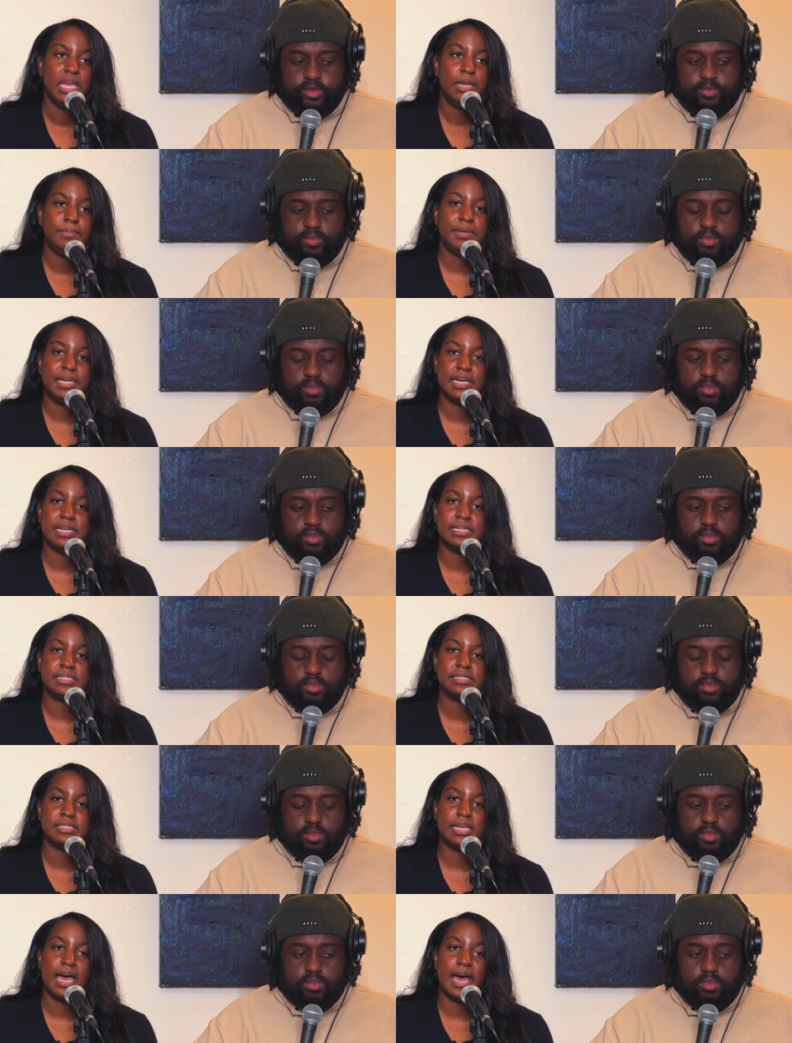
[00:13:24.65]
Speaker 1: Because
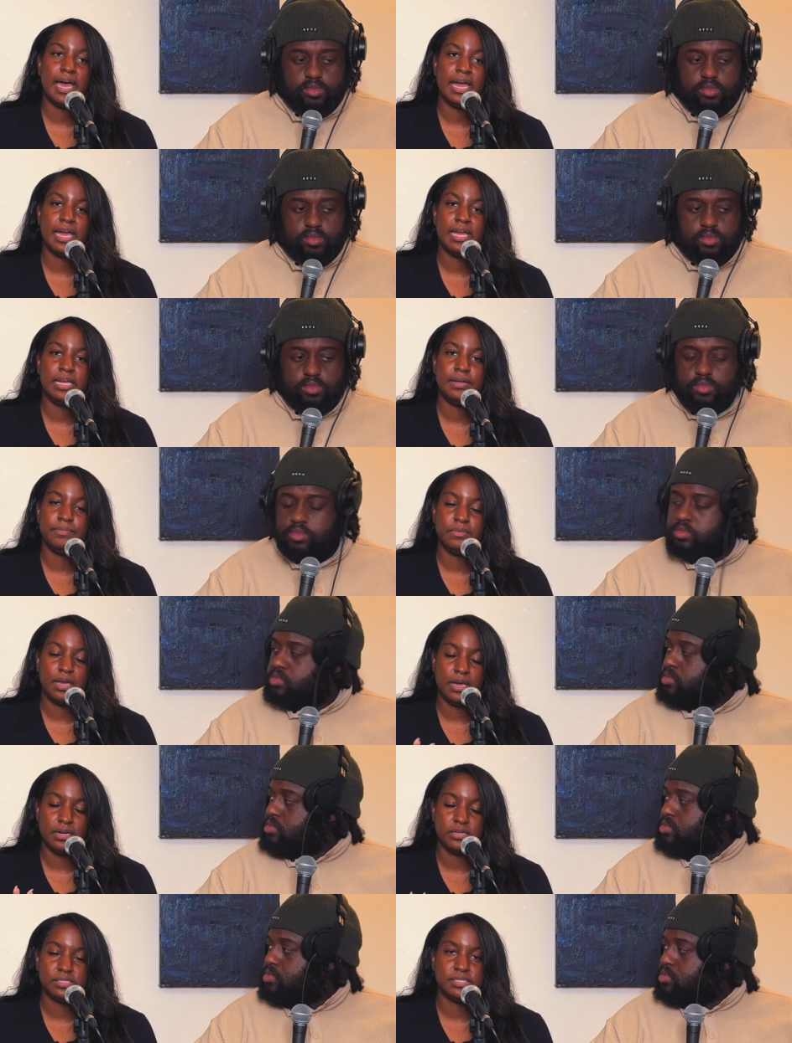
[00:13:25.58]
I
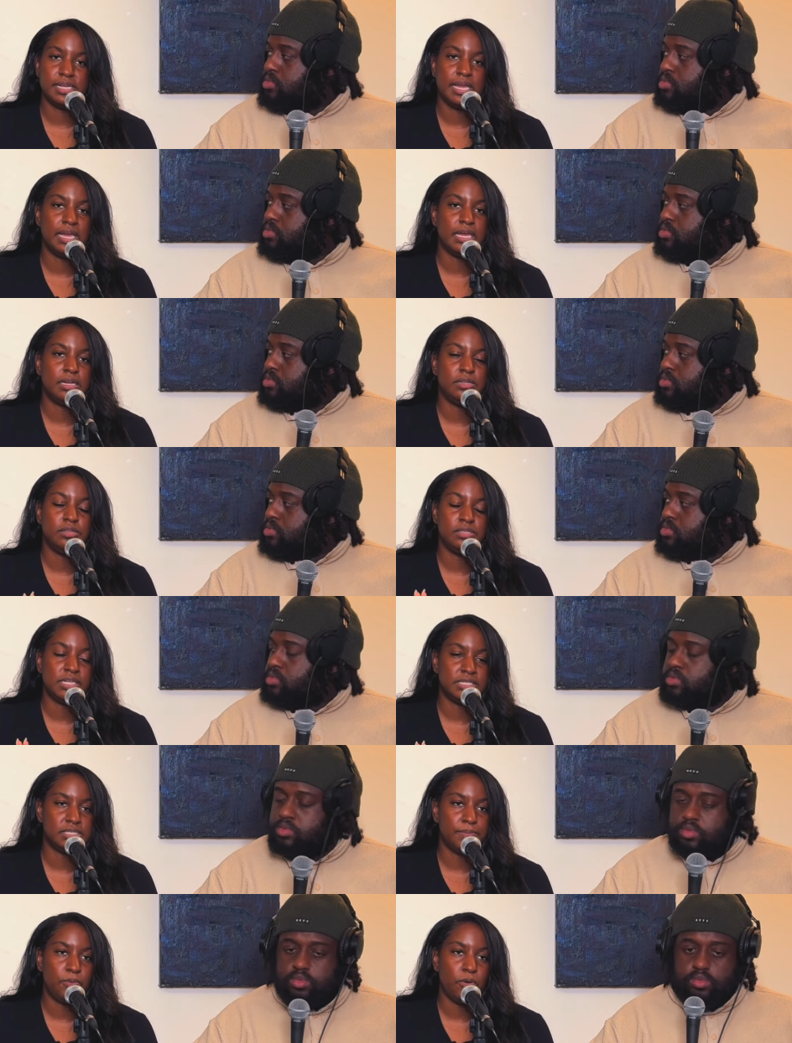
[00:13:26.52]
understand
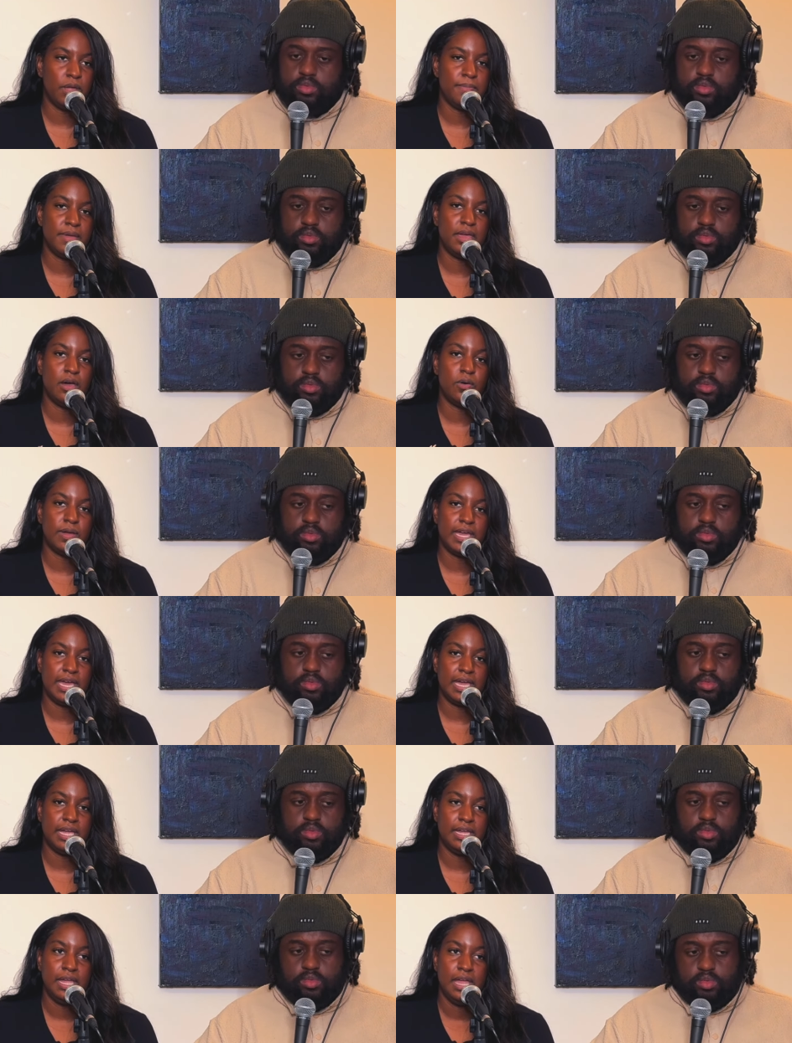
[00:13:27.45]
disappointment, okay.